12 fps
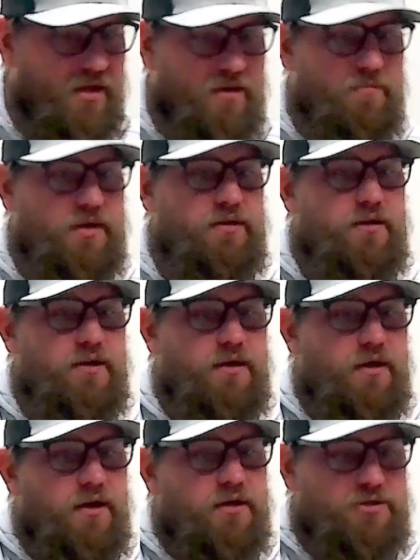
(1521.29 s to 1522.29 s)
him and
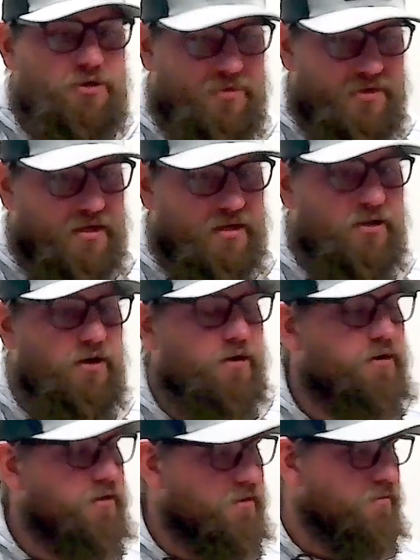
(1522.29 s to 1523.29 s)
Superintendent
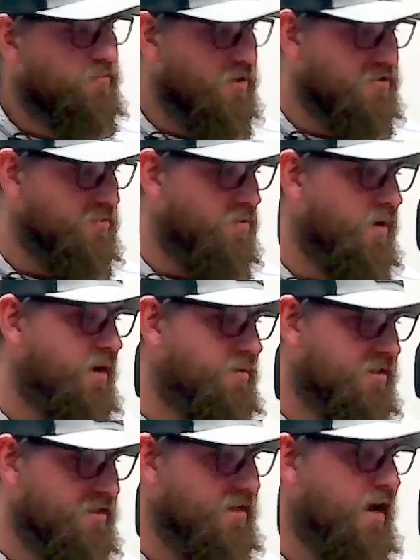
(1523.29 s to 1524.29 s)
Carter and Principal Webb
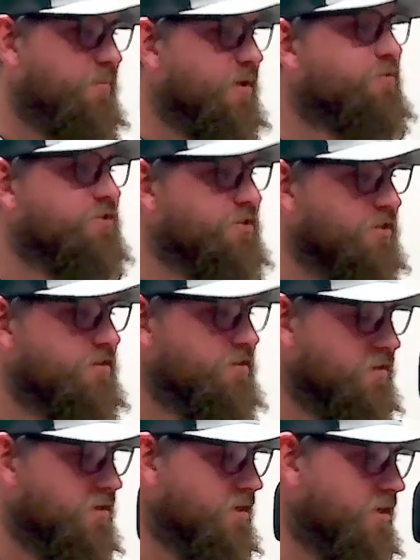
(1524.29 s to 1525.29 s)
at the time. He was just
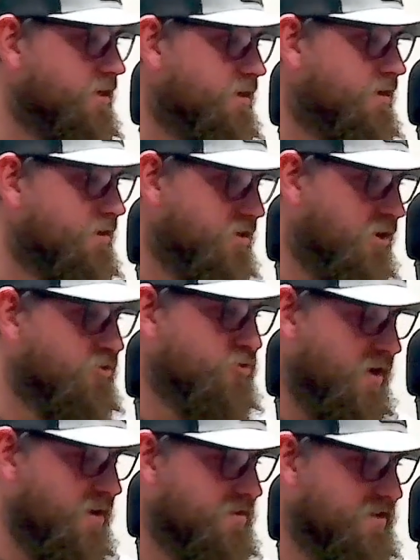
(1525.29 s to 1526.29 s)
Coach
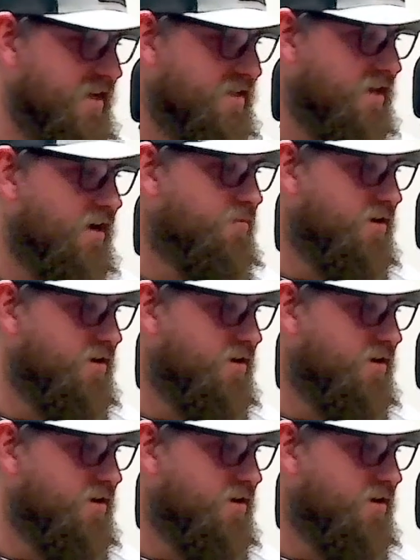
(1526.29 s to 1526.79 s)
Webb at that time.